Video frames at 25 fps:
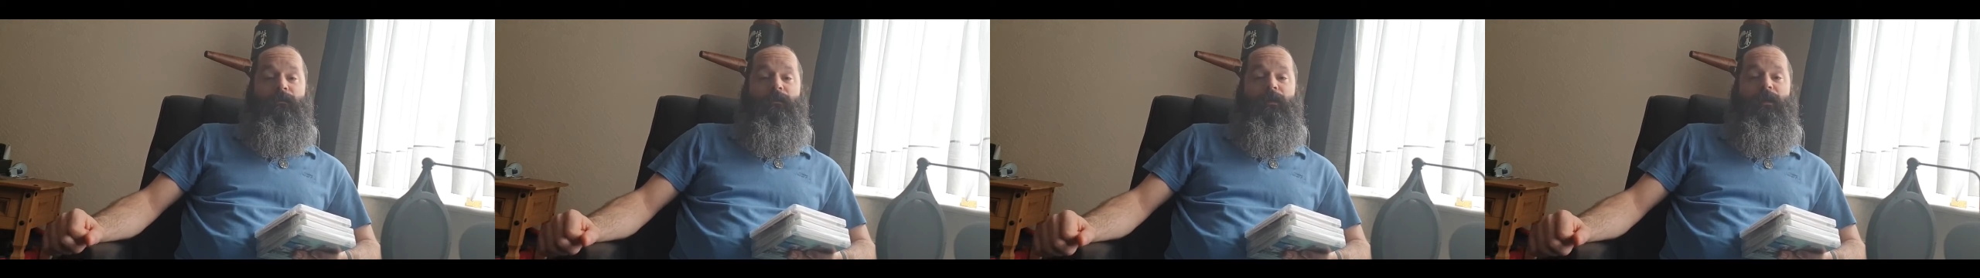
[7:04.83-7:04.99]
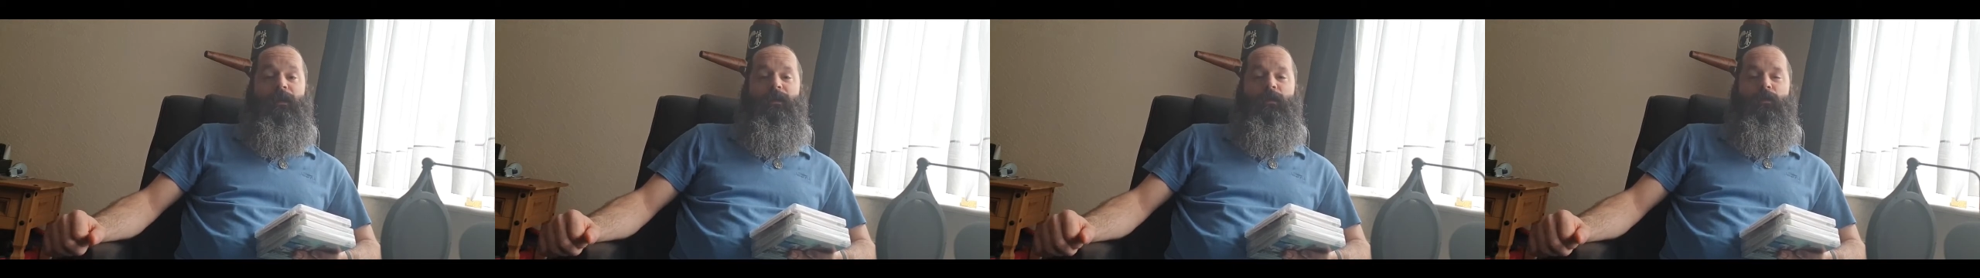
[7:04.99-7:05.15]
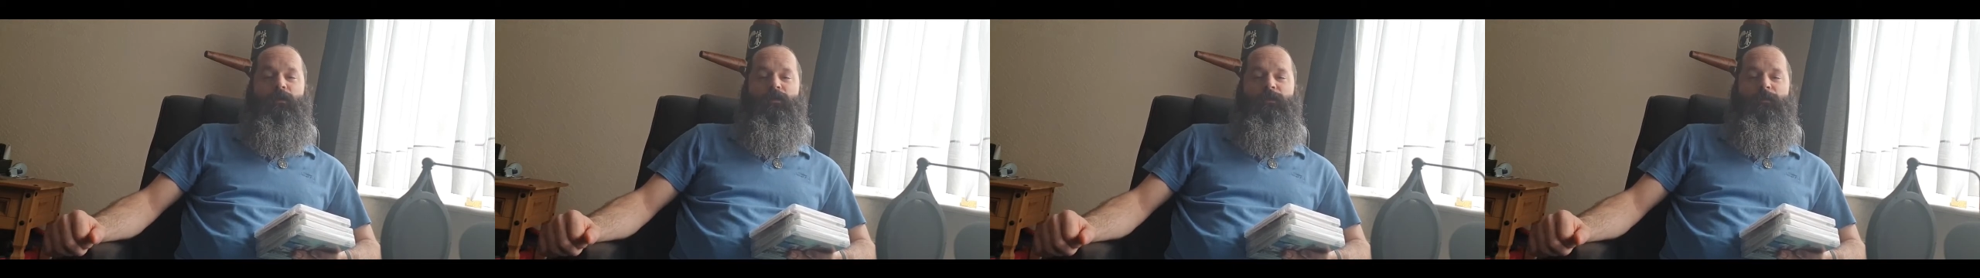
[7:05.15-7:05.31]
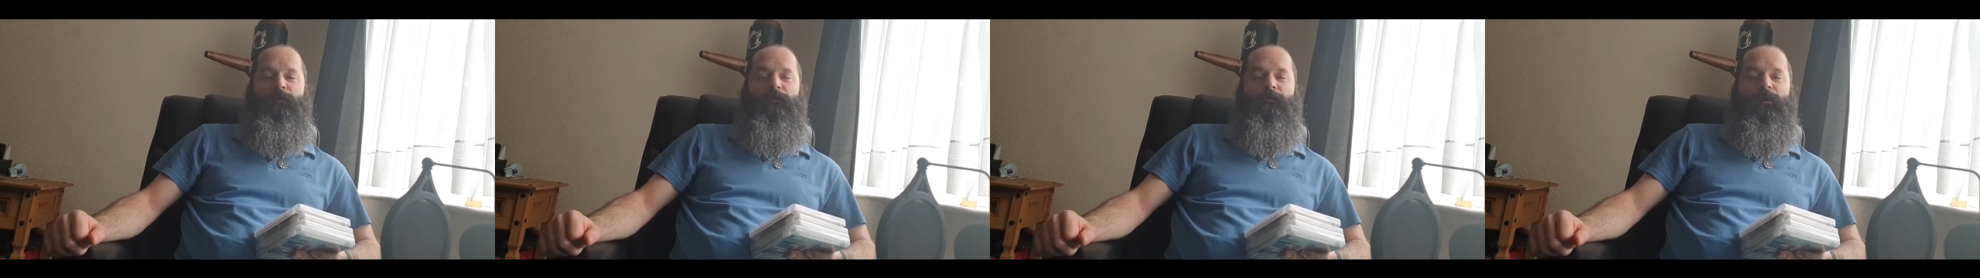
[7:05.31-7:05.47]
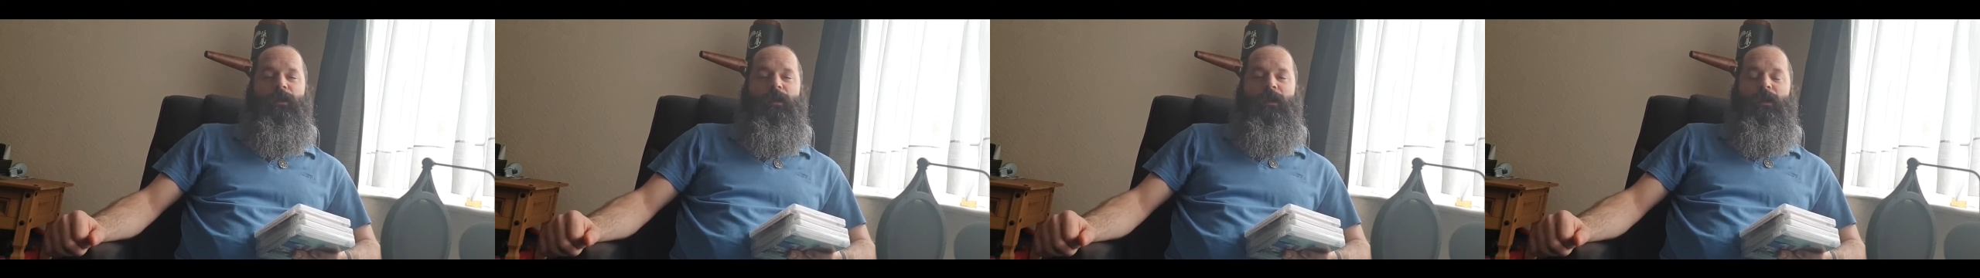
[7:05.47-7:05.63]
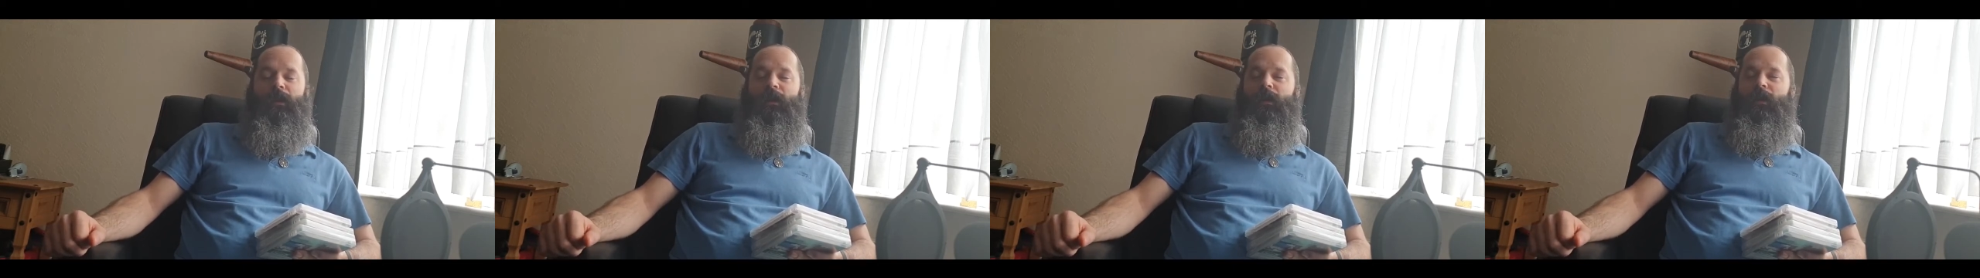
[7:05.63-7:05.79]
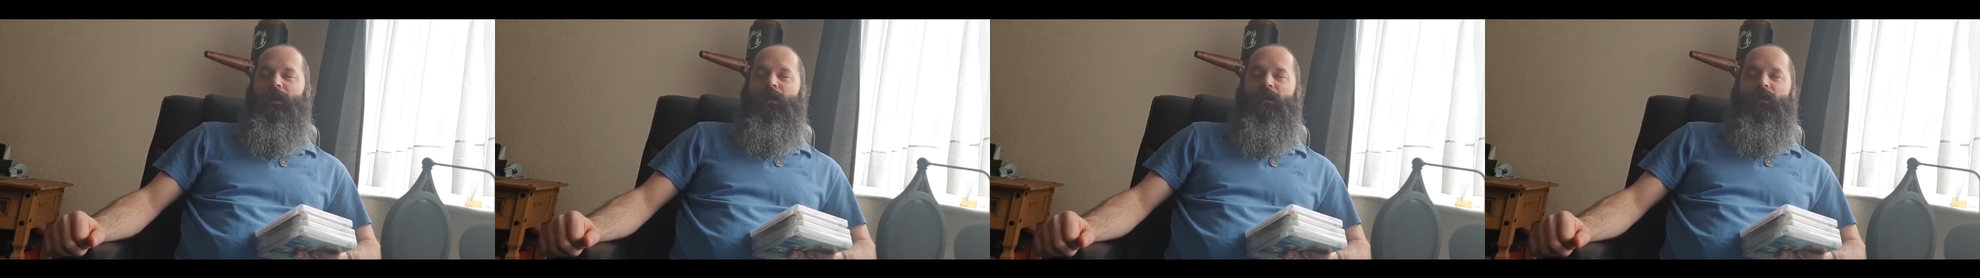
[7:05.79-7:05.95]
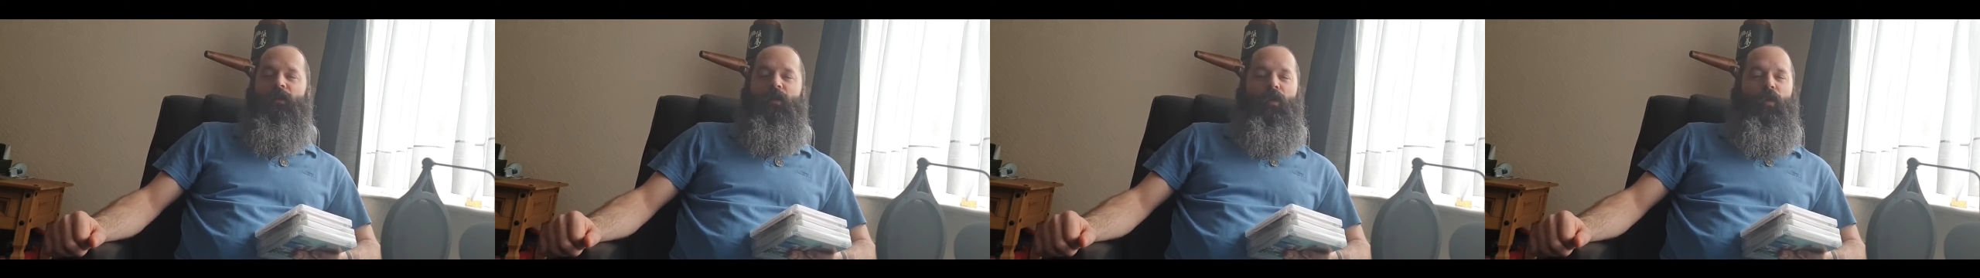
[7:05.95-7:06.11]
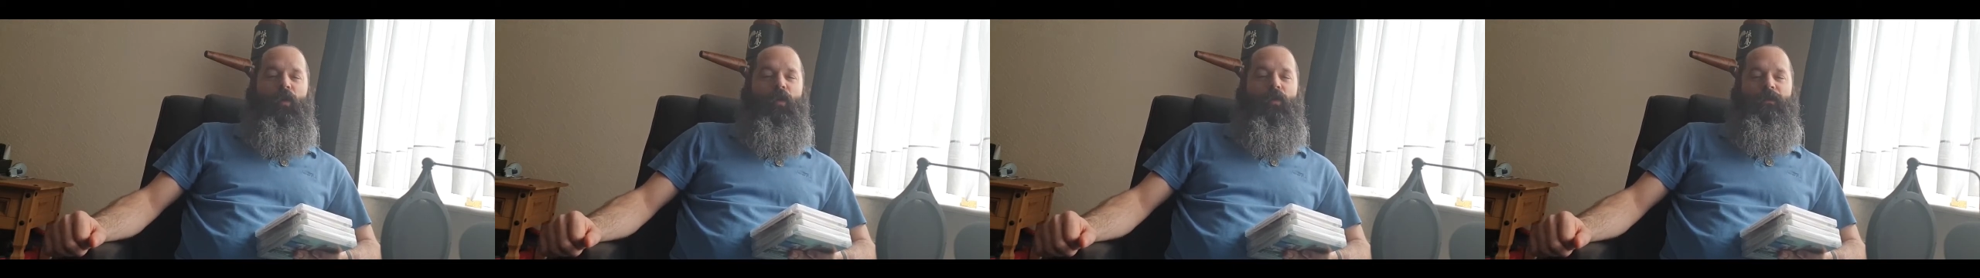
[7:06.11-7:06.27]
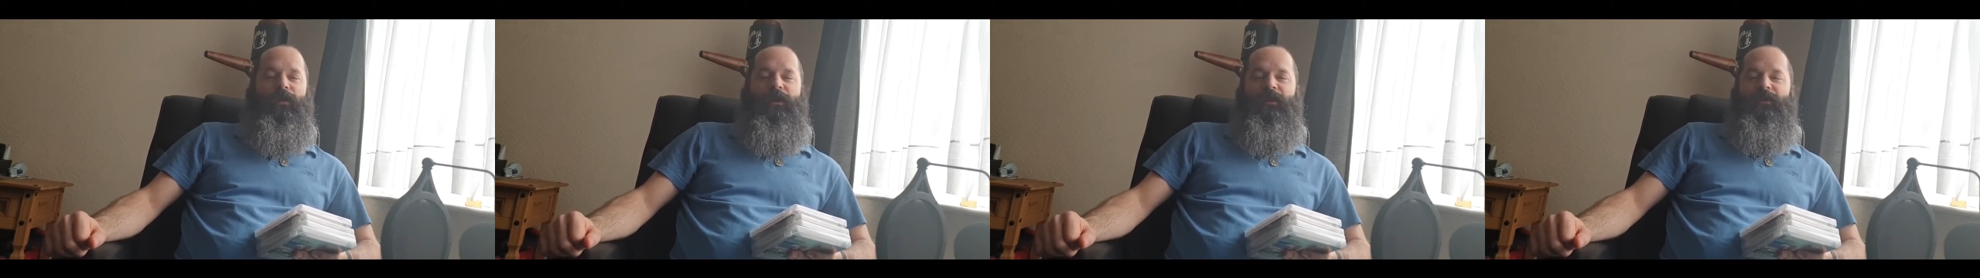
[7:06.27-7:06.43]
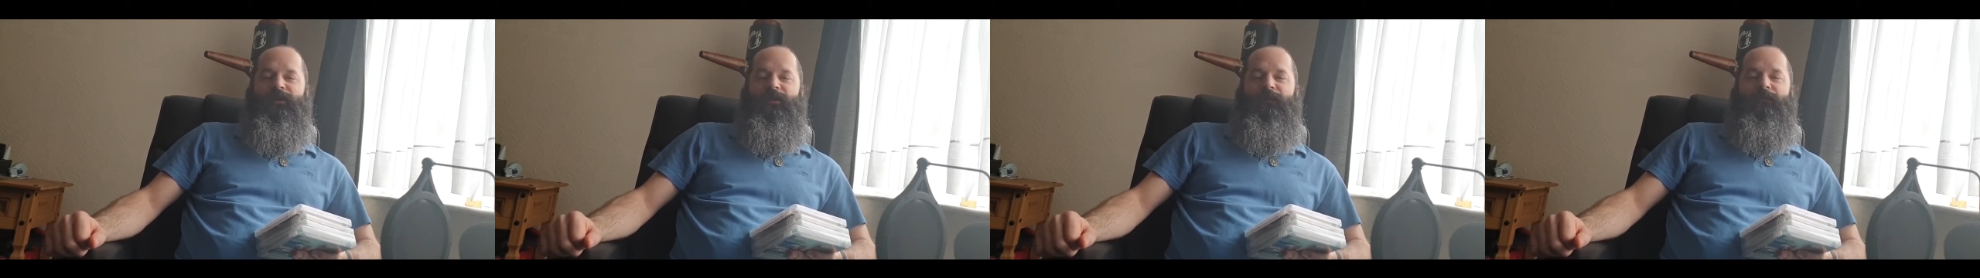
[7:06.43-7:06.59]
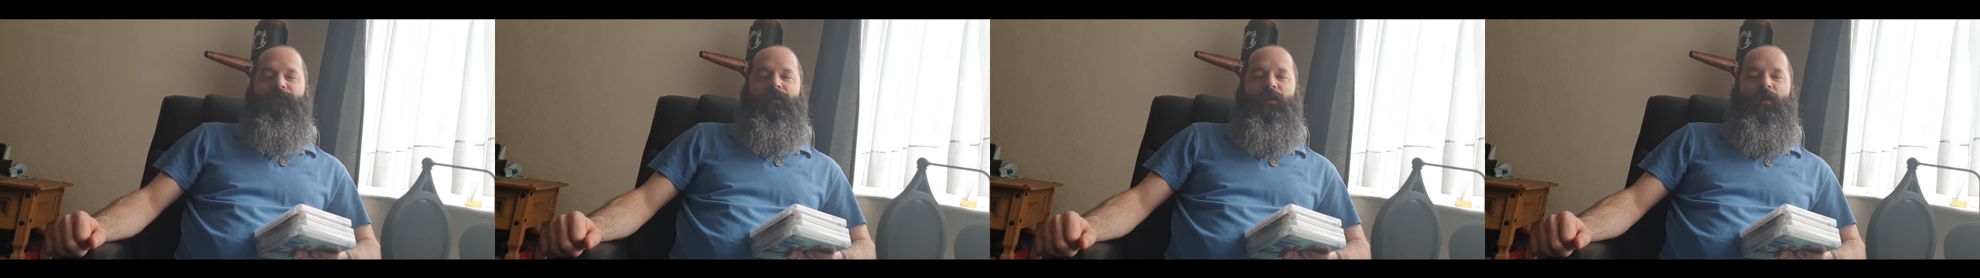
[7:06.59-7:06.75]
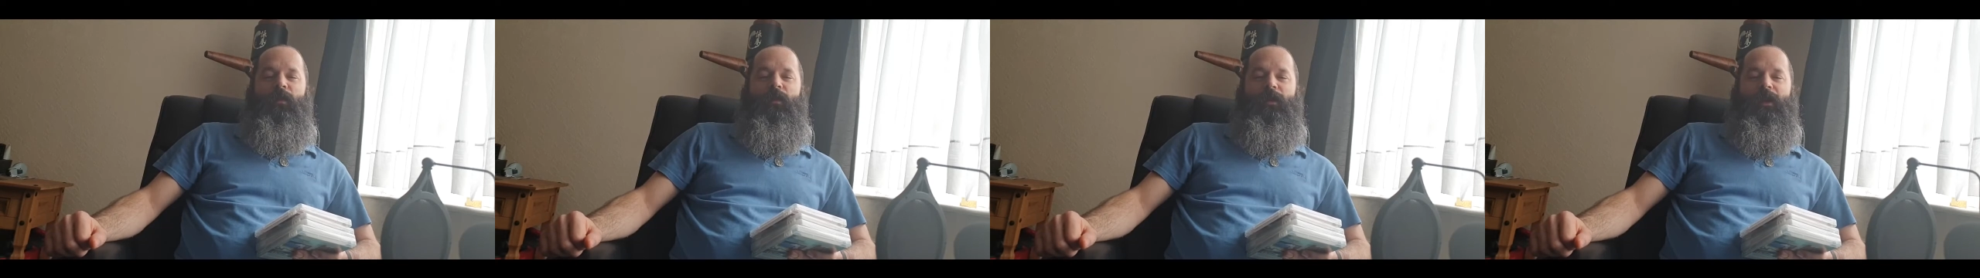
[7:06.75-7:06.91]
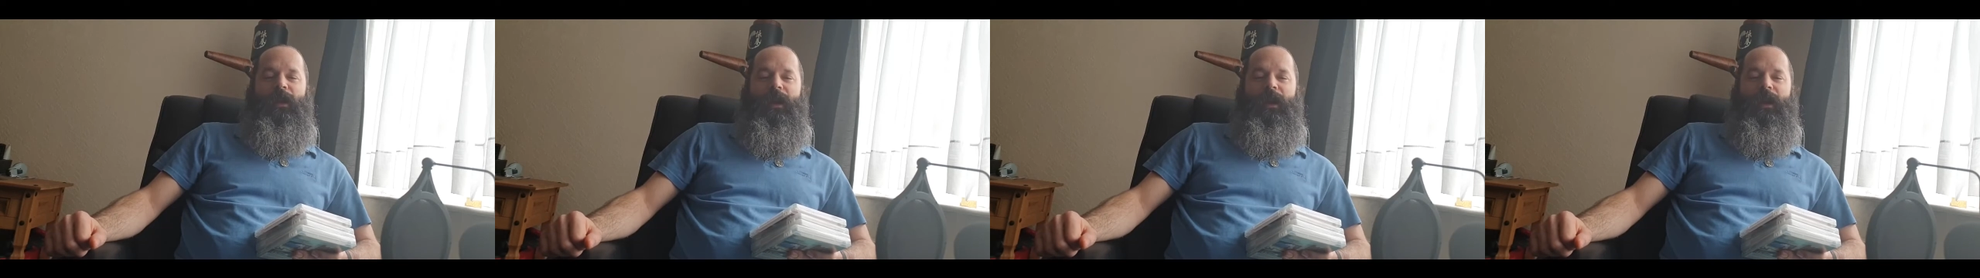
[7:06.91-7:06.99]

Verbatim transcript: and it looks glorious in four